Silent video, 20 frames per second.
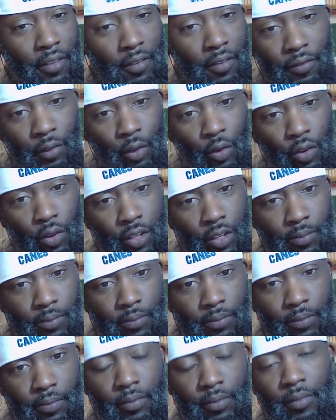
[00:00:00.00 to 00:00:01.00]
Florida.
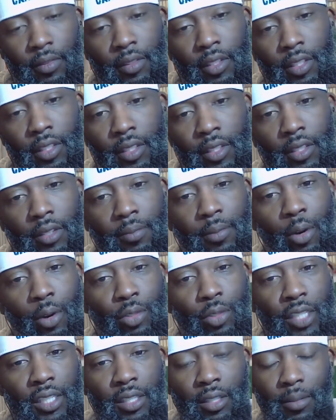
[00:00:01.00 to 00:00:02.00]
The
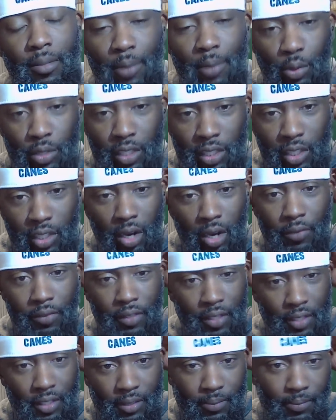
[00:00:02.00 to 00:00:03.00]
Mosley
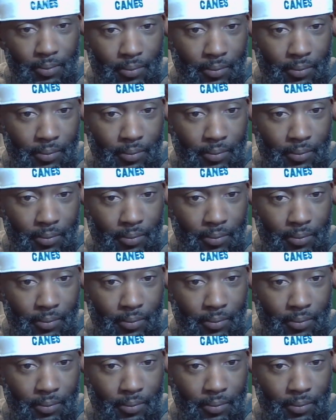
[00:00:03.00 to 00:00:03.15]
Dolphins